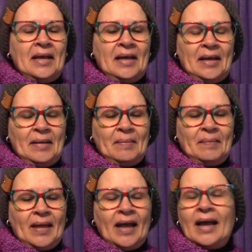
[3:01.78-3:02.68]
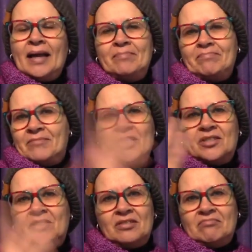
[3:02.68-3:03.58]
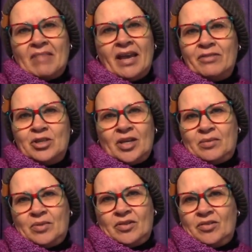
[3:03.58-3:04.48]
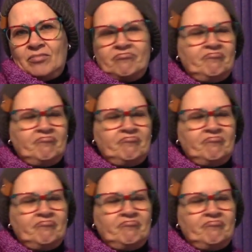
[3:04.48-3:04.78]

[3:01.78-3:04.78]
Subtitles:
I just have a chat with you.